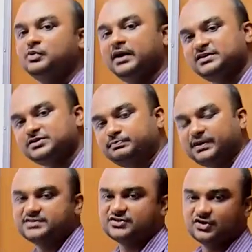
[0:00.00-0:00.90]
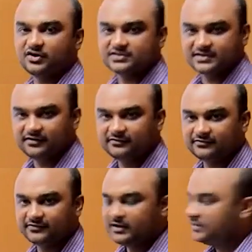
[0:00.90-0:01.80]
to express yourself.
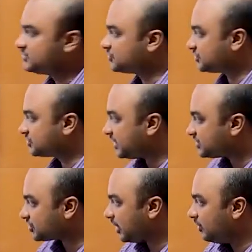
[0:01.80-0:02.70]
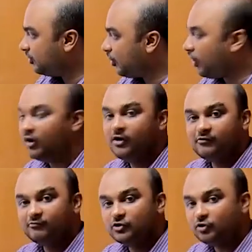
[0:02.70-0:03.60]
So, such a law
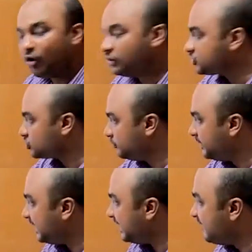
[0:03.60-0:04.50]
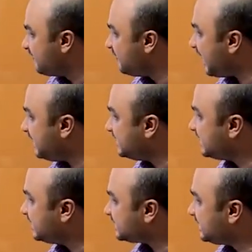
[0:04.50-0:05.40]
would also be
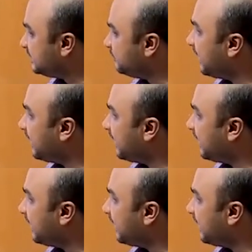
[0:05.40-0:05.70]
invalidated